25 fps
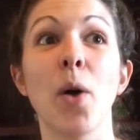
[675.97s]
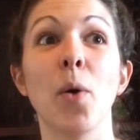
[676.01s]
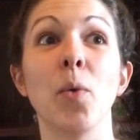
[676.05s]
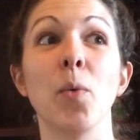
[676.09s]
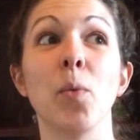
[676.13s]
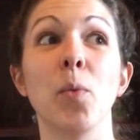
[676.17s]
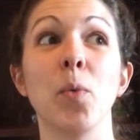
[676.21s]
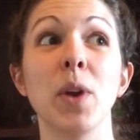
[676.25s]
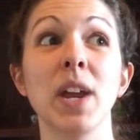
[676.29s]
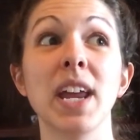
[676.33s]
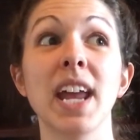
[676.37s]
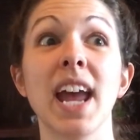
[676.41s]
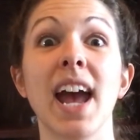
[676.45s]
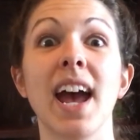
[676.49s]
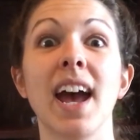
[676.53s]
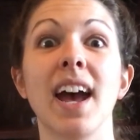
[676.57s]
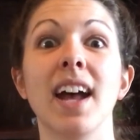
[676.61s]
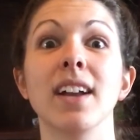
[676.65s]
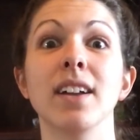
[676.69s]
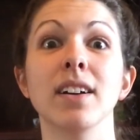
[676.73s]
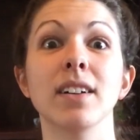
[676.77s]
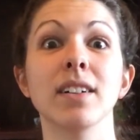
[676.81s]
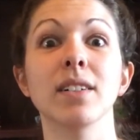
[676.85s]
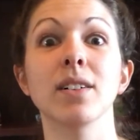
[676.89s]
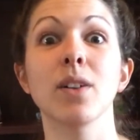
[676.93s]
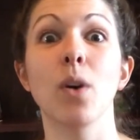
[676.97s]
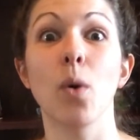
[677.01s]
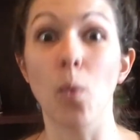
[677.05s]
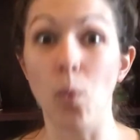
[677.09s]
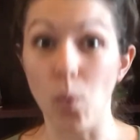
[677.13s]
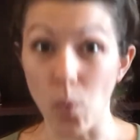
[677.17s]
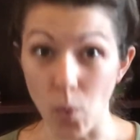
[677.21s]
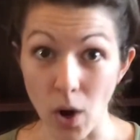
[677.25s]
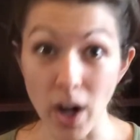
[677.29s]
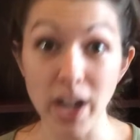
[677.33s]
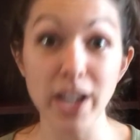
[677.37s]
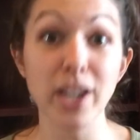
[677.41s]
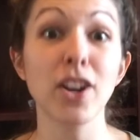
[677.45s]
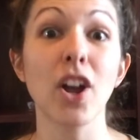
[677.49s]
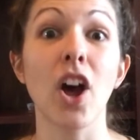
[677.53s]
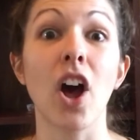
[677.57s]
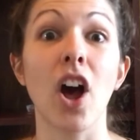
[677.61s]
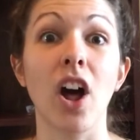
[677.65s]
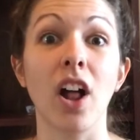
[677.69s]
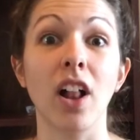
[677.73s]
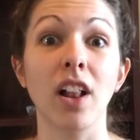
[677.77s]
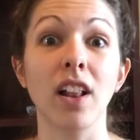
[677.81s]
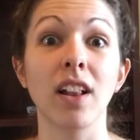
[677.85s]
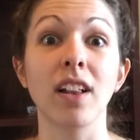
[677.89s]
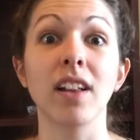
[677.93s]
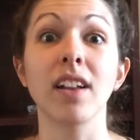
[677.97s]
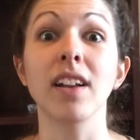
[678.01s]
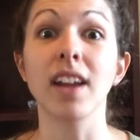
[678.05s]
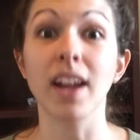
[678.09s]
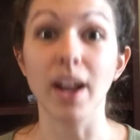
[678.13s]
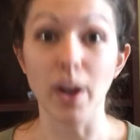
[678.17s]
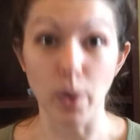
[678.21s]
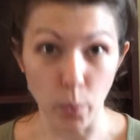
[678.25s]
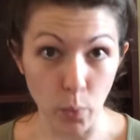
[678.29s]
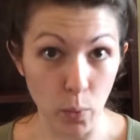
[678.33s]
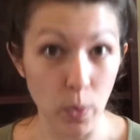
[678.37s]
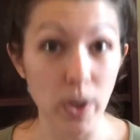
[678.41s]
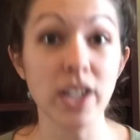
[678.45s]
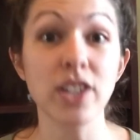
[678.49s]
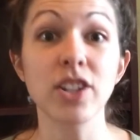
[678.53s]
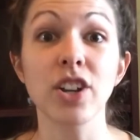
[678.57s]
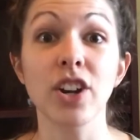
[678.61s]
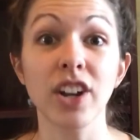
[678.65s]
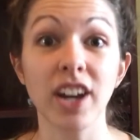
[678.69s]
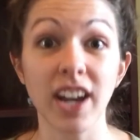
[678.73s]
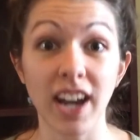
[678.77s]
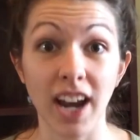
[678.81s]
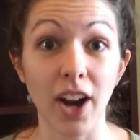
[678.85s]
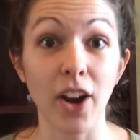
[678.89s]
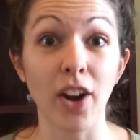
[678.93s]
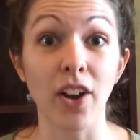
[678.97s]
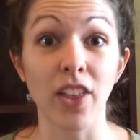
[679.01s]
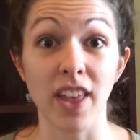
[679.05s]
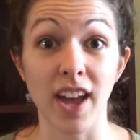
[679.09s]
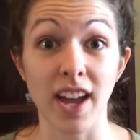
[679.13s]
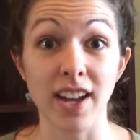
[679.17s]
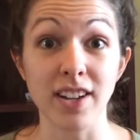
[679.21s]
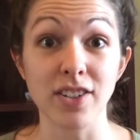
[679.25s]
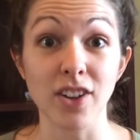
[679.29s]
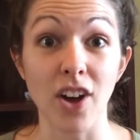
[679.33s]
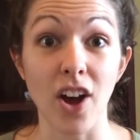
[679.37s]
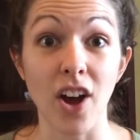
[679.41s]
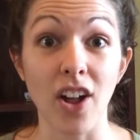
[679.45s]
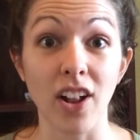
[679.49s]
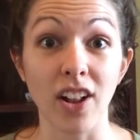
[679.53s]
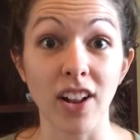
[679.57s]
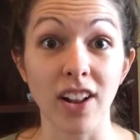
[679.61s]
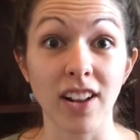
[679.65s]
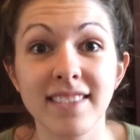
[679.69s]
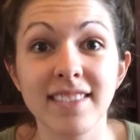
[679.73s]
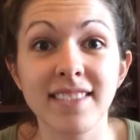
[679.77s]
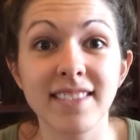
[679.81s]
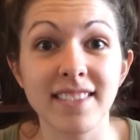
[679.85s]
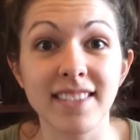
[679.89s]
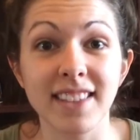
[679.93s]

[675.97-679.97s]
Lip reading: we had one doll and we took care of that doll.